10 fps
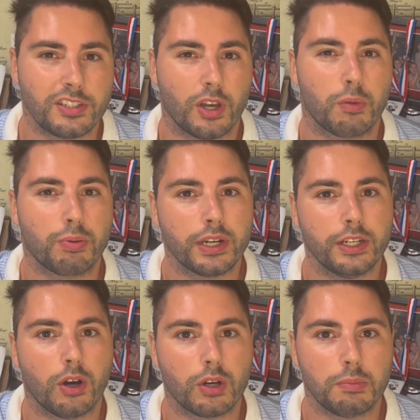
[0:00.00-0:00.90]
So pretty
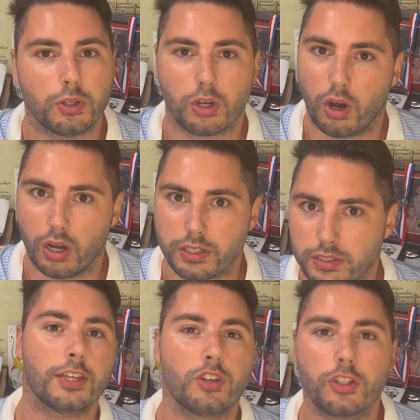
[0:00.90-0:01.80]
notable cost.
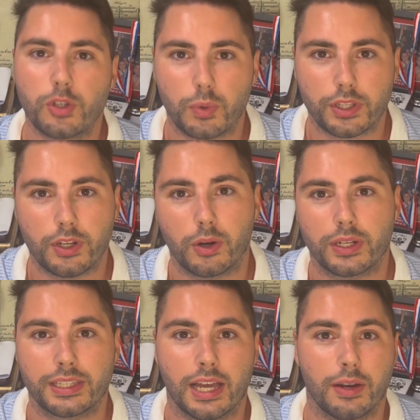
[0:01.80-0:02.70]
It's also worth
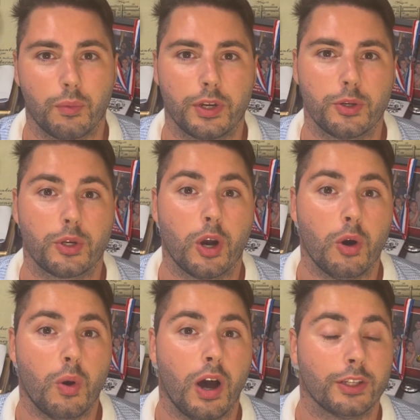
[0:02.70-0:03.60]
noting that when you
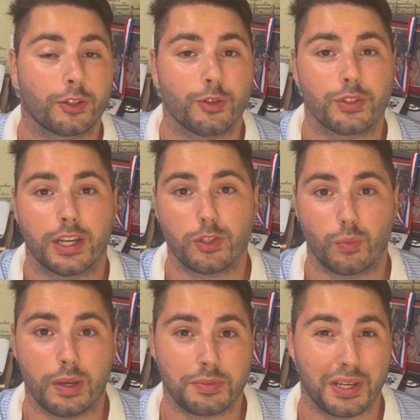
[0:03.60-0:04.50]
go on the cruise line's
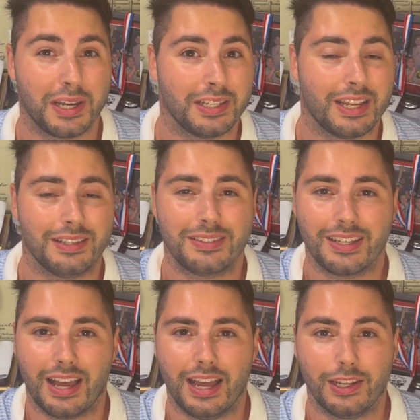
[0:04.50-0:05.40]
website
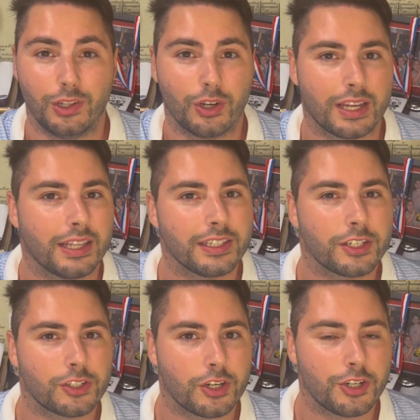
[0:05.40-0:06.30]
and look at the
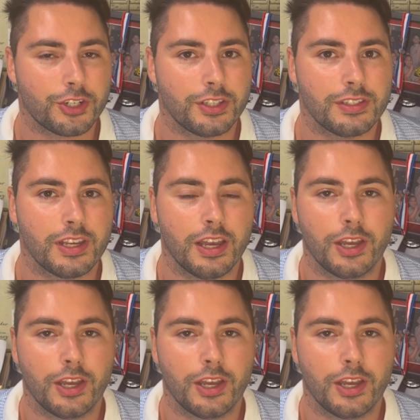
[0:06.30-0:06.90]
excursions,